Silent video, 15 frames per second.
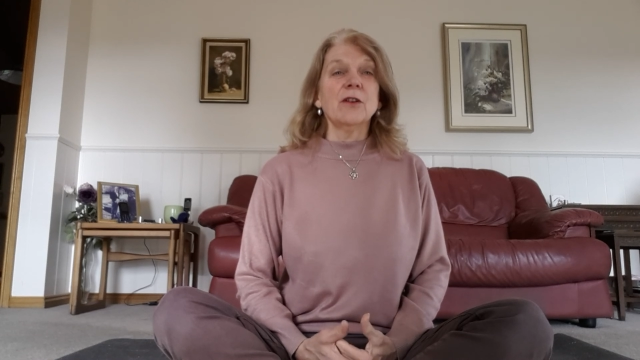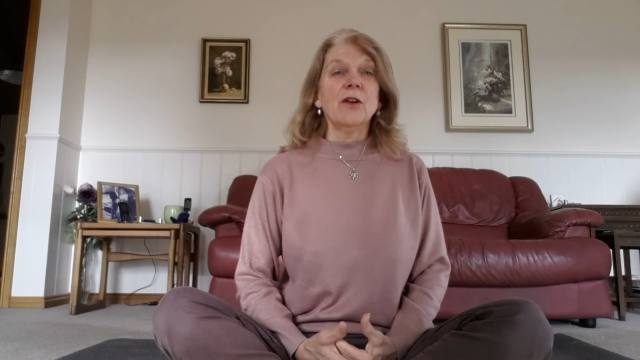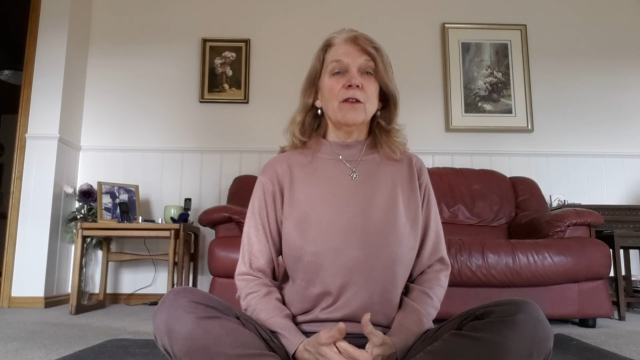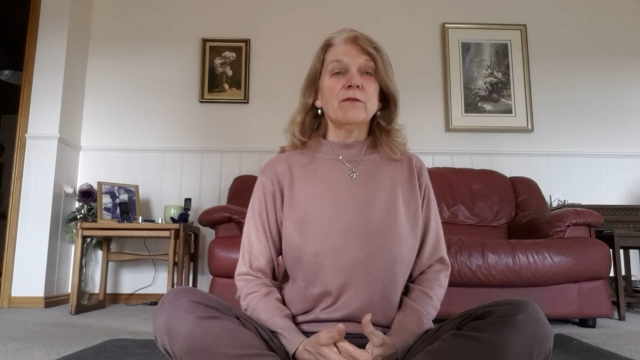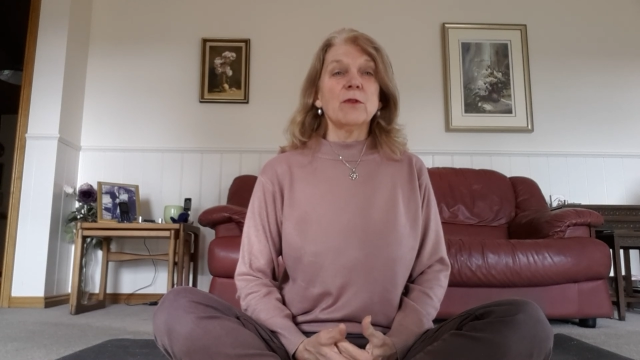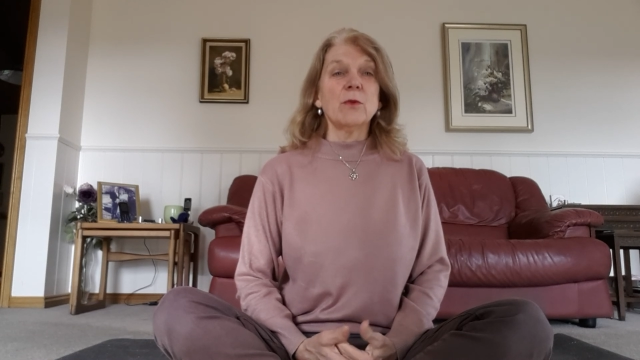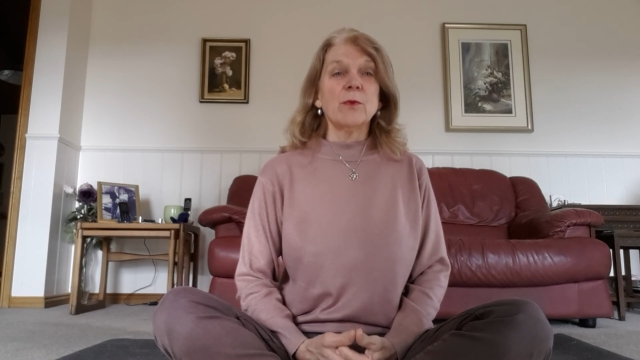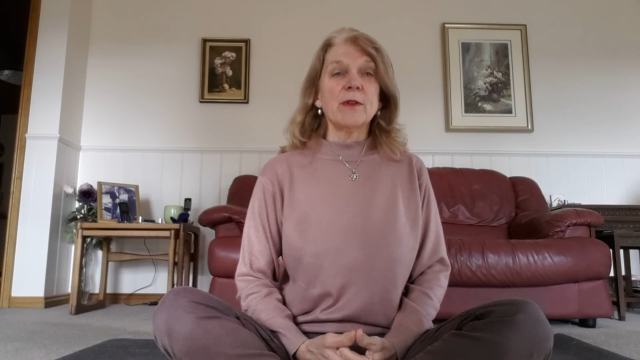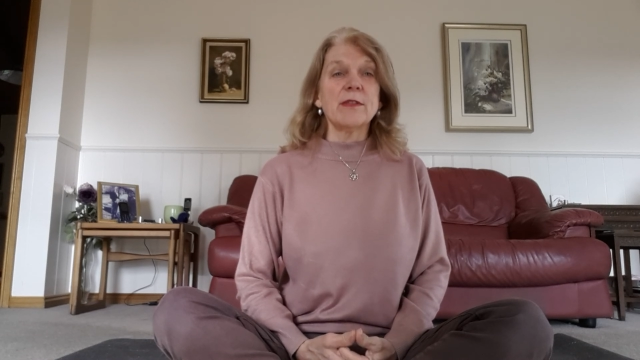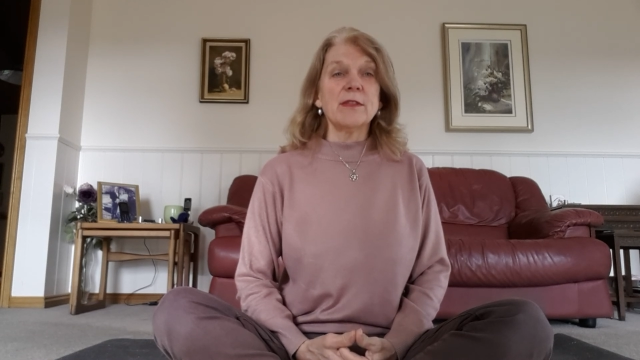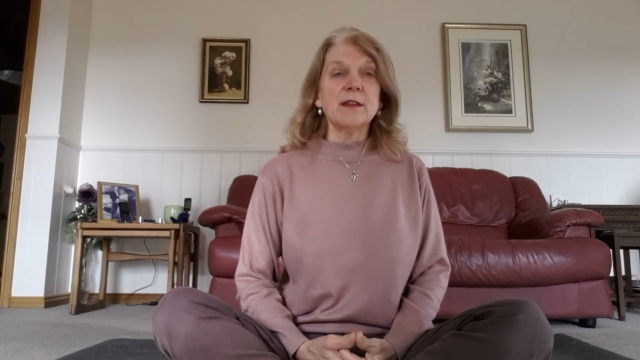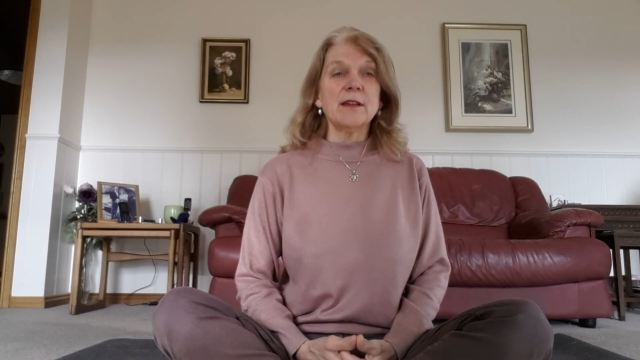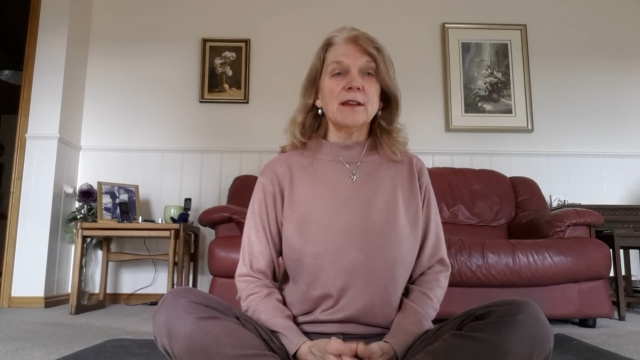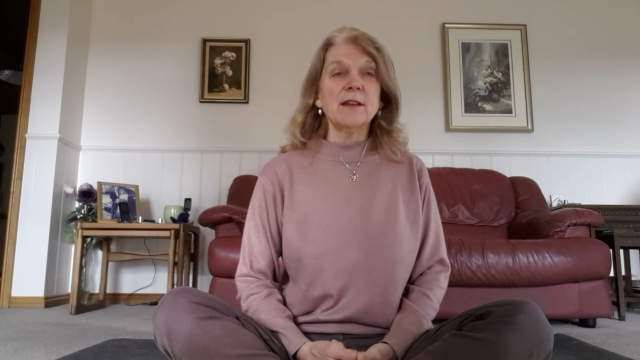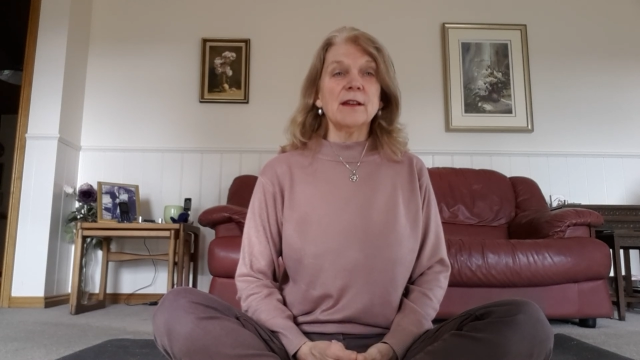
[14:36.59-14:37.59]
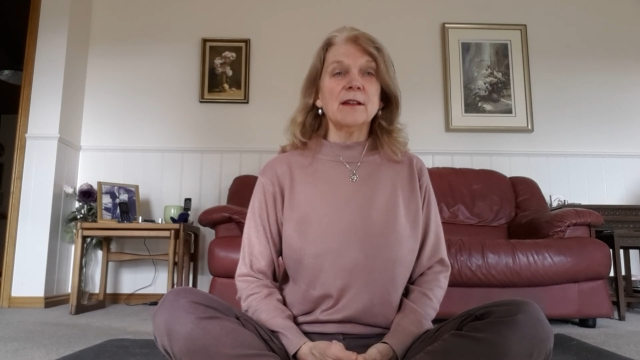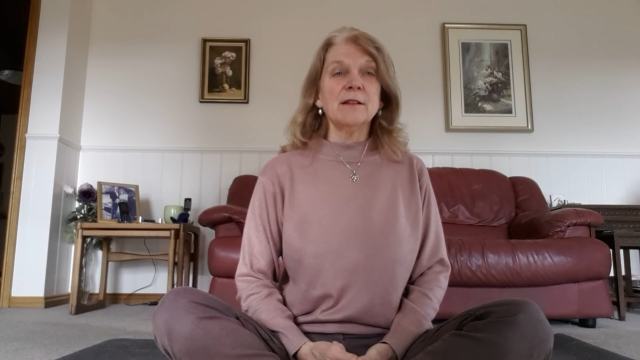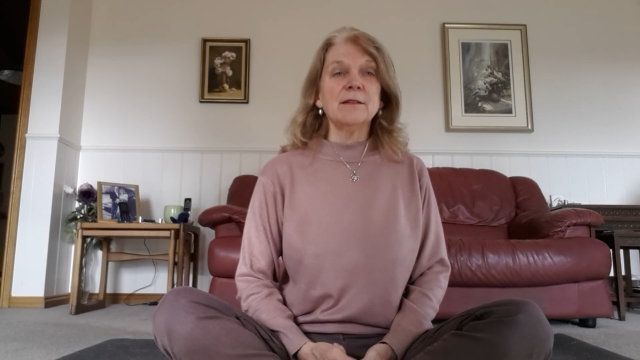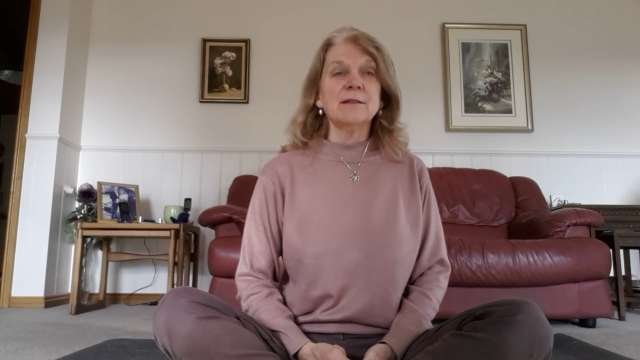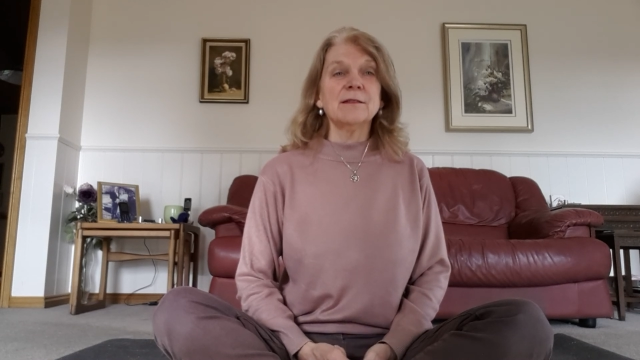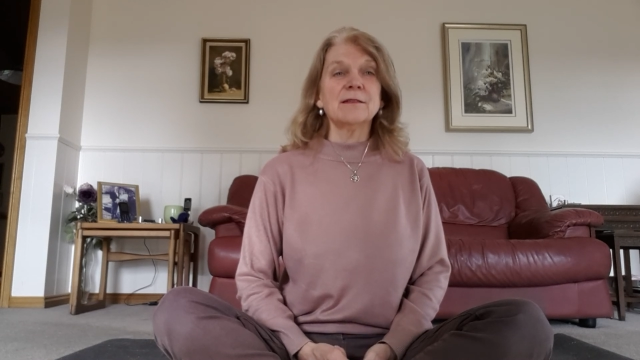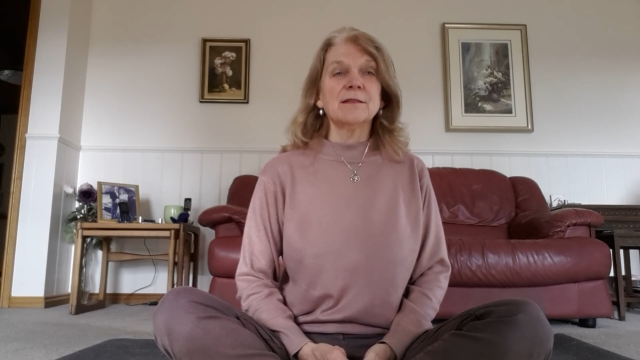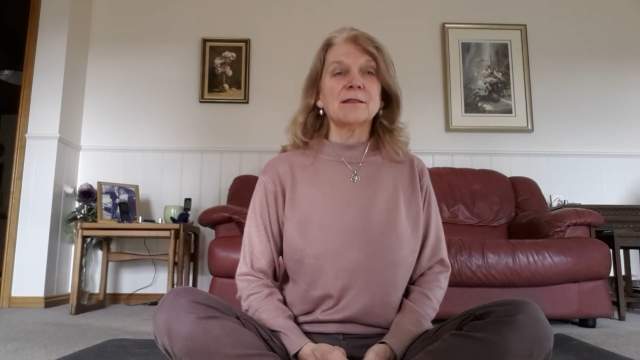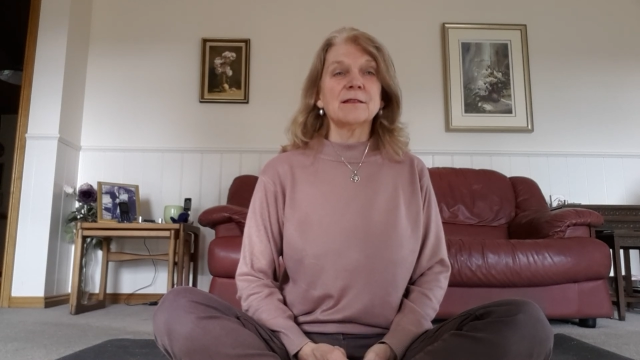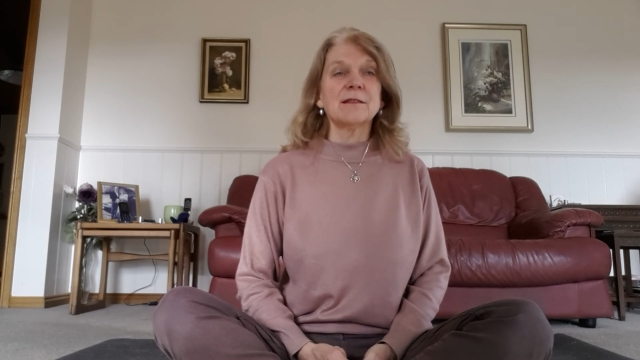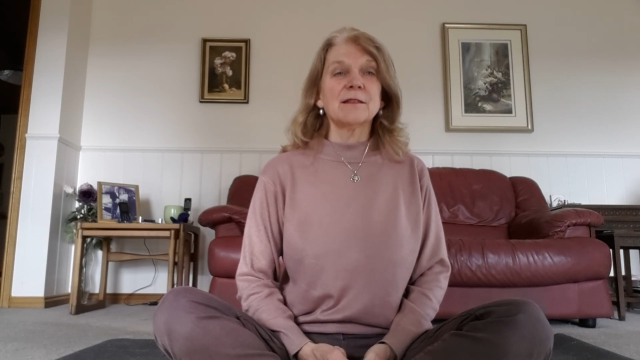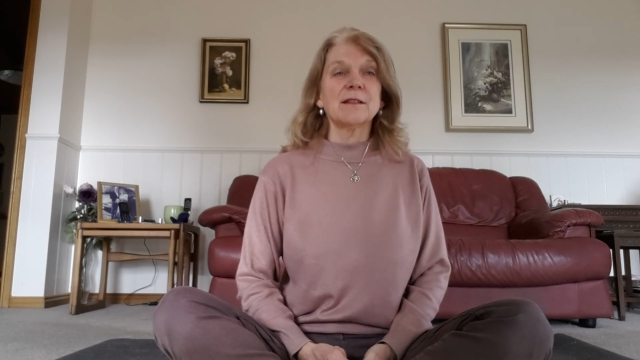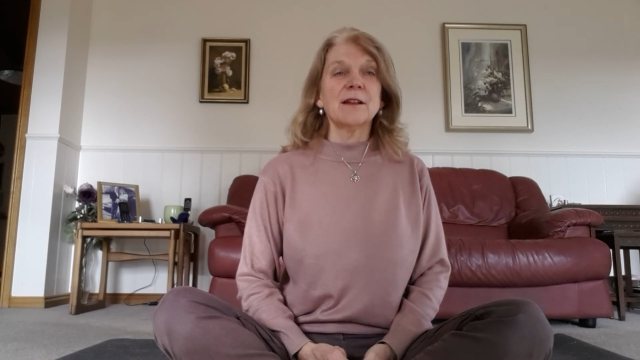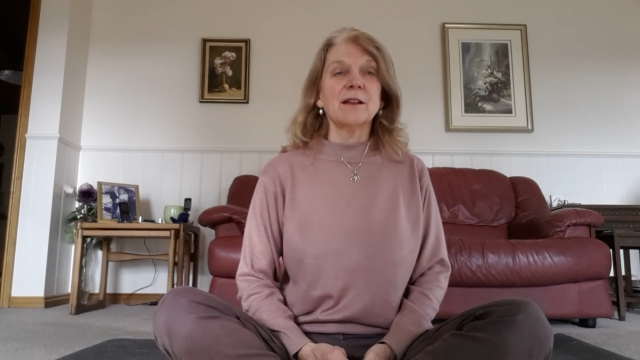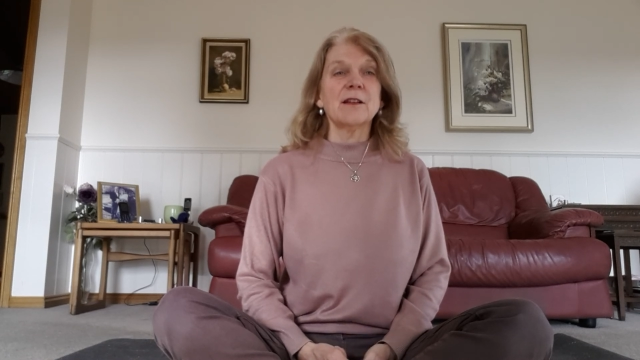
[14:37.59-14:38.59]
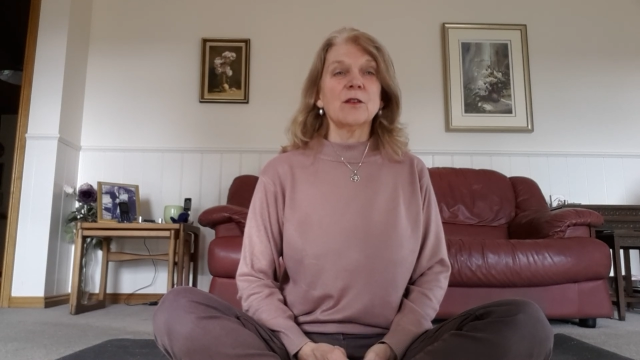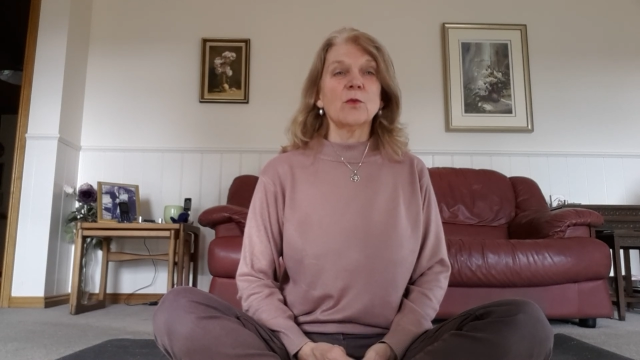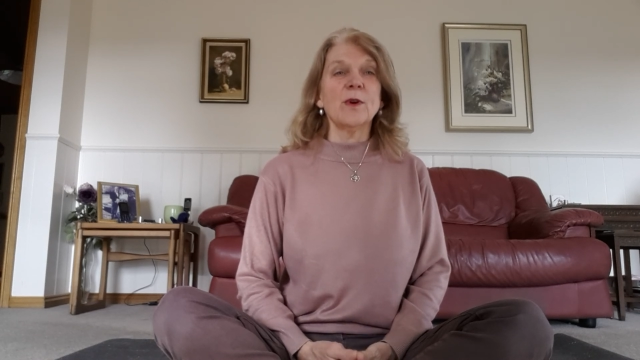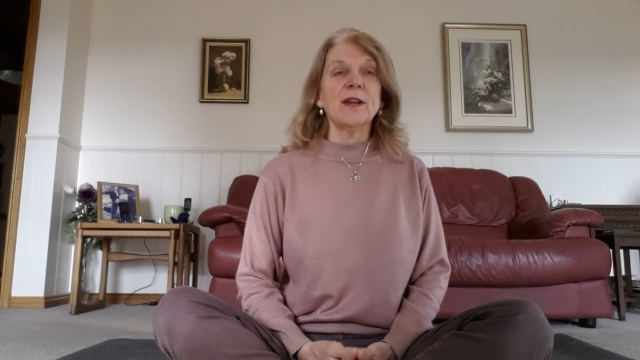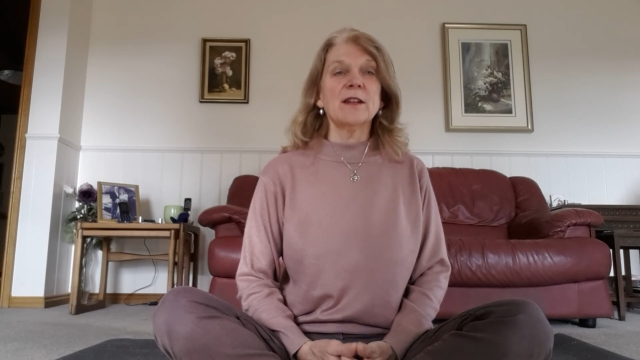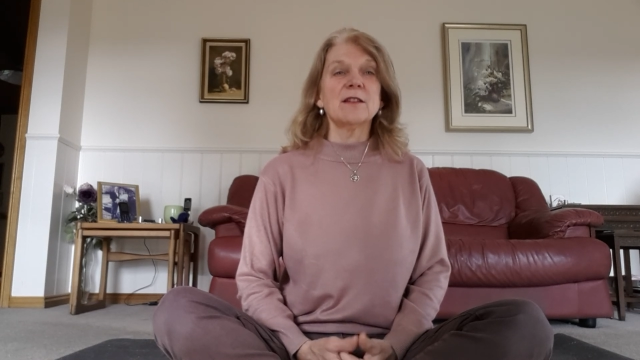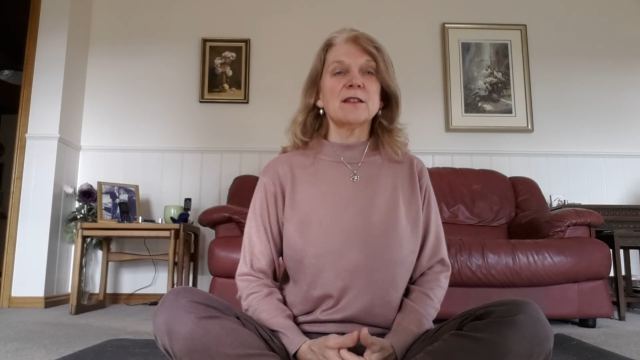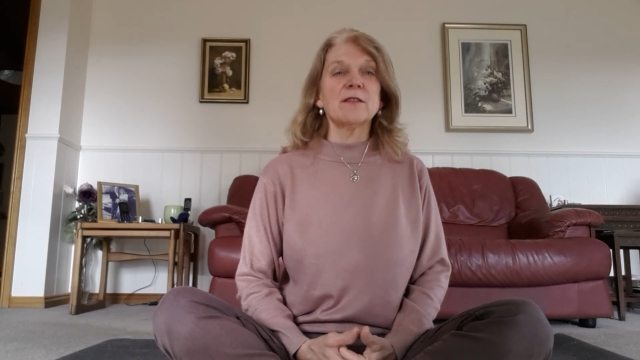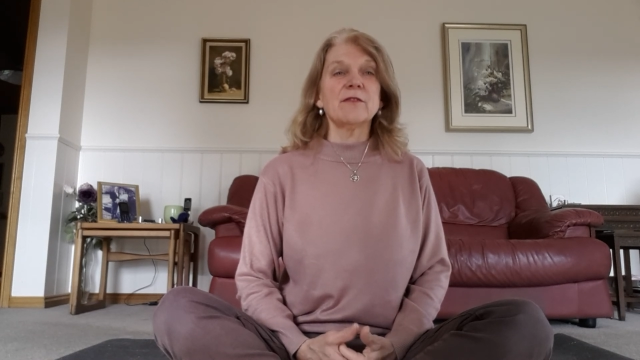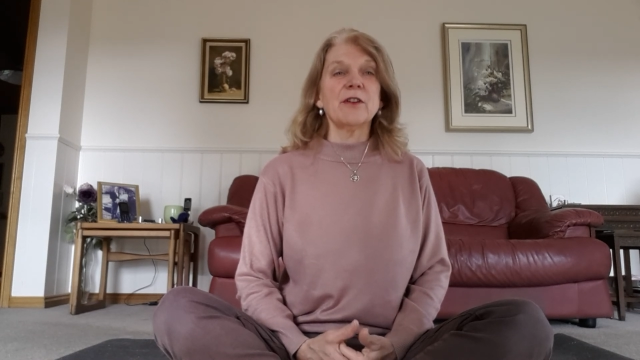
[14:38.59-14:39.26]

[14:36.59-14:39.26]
of what we're thinking and an awareness